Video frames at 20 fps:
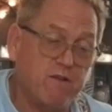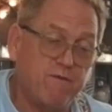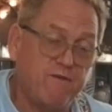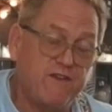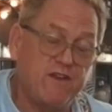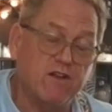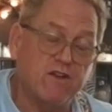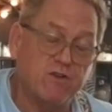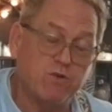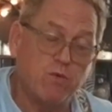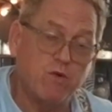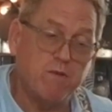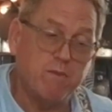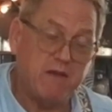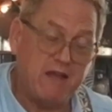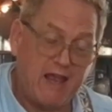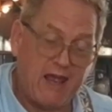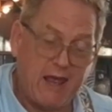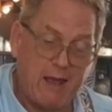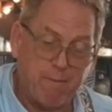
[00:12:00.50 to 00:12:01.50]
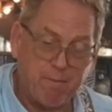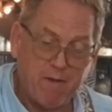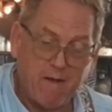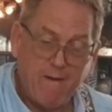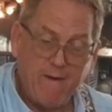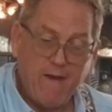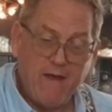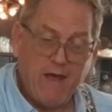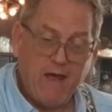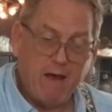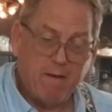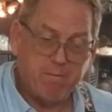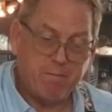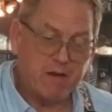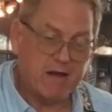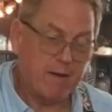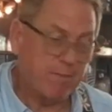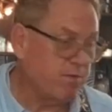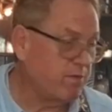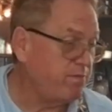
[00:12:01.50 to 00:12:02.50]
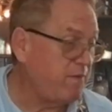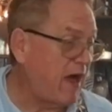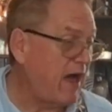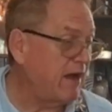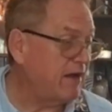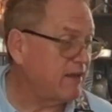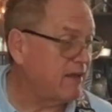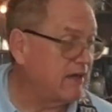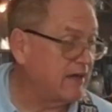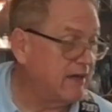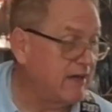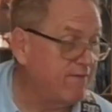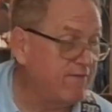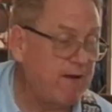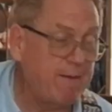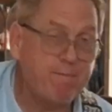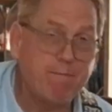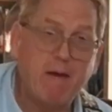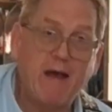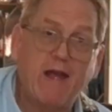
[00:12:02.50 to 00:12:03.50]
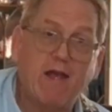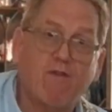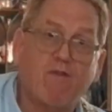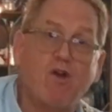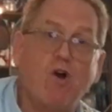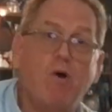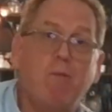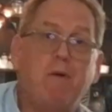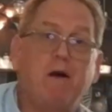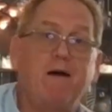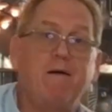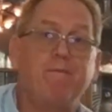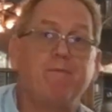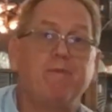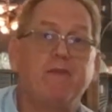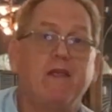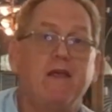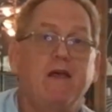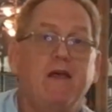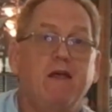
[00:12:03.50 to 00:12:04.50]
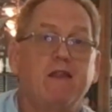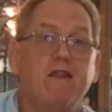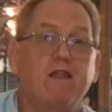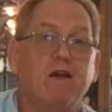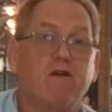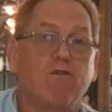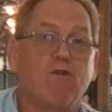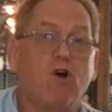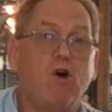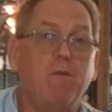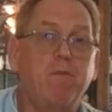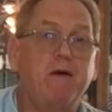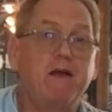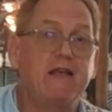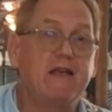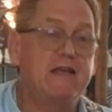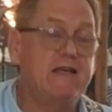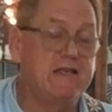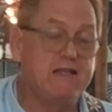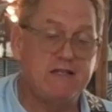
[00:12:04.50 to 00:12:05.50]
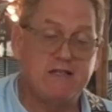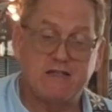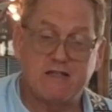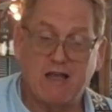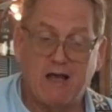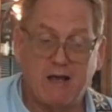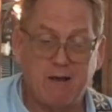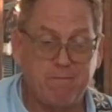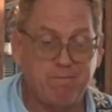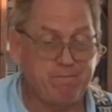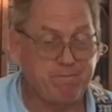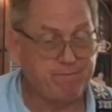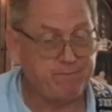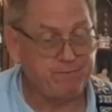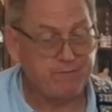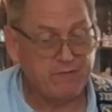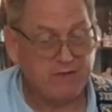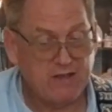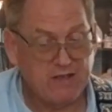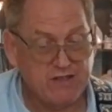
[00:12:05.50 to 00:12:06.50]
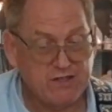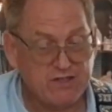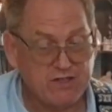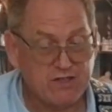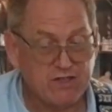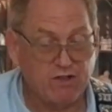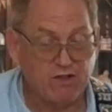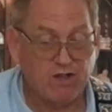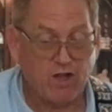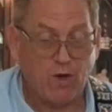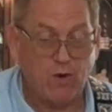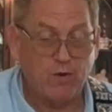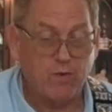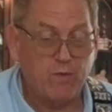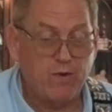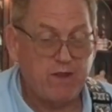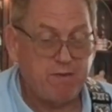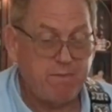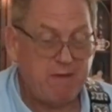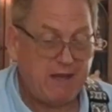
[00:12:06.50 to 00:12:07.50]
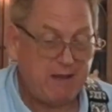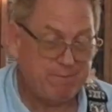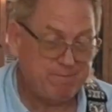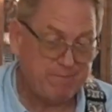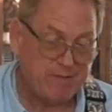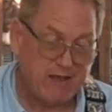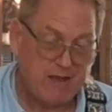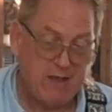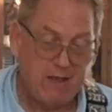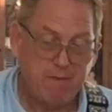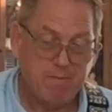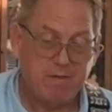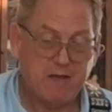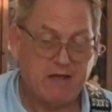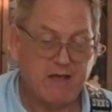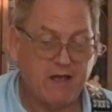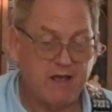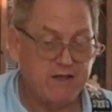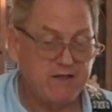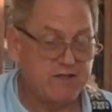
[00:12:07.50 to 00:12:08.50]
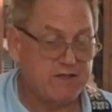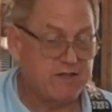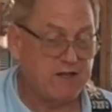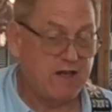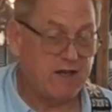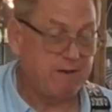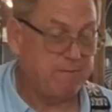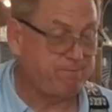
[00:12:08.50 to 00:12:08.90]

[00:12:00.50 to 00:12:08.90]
the field with me amp. But I'm not going to give up my Aroma. The Aroma is still going with me because